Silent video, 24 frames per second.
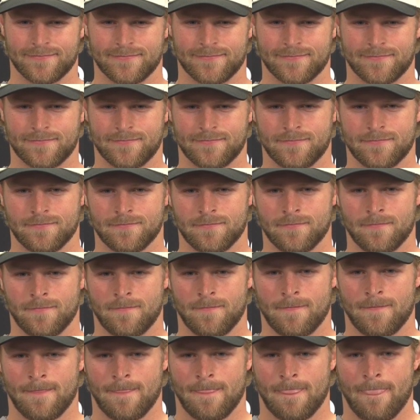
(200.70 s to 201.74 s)
message
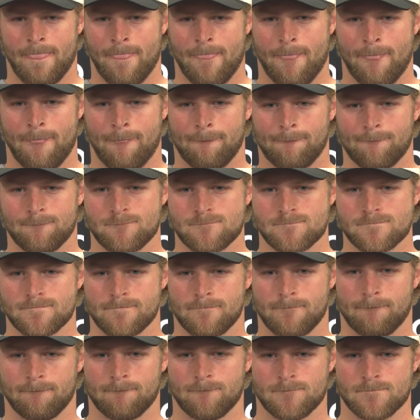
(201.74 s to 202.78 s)
or approach
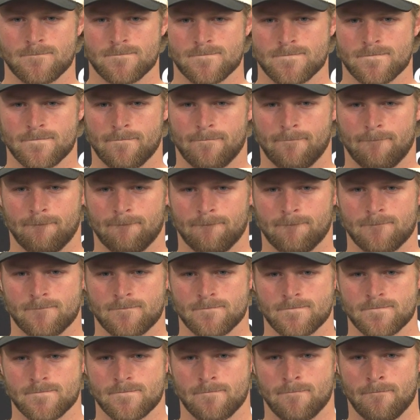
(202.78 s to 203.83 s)
or adjustment that
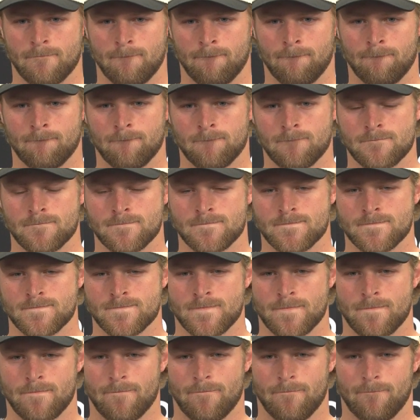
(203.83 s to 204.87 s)
stands out that, that,
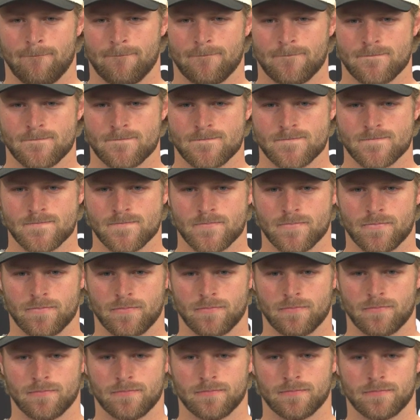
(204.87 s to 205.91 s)
that you think led
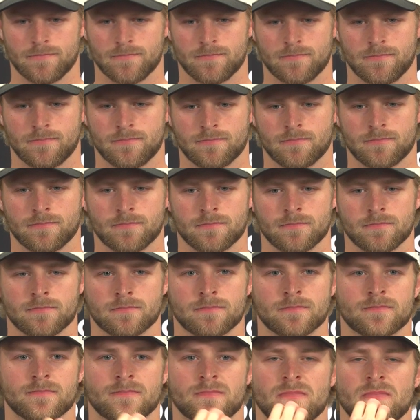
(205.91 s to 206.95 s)
you guys playing some of your best
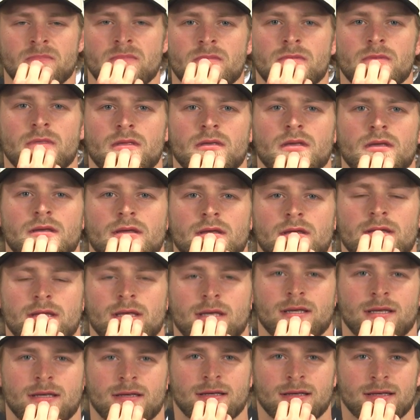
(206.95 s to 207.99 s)
football in the center?
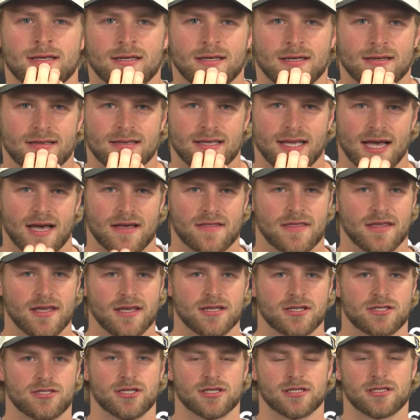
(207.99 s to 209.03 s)
Yeah, I
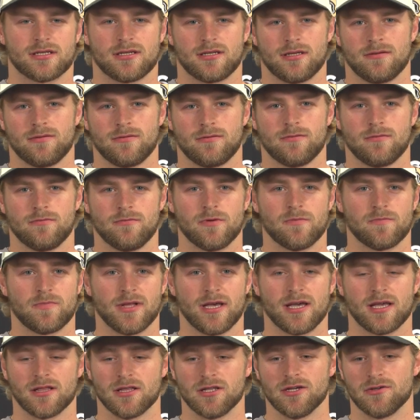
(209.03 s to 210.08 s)
think it's just we've been
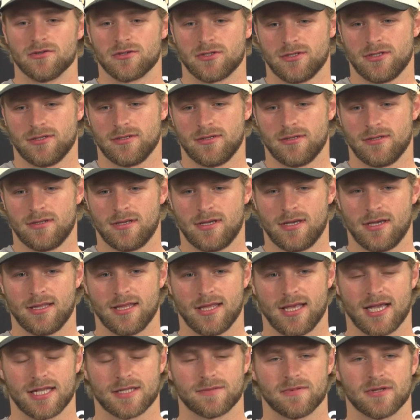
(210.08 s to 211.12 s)
playing loose. I
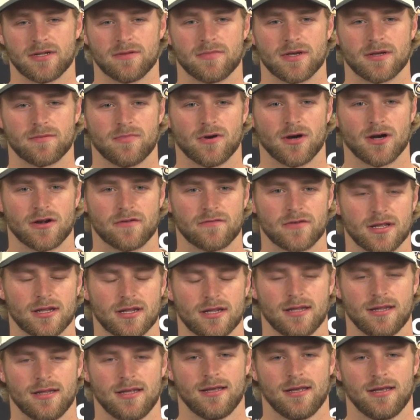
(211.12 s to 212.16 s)
think that's been a big part of it.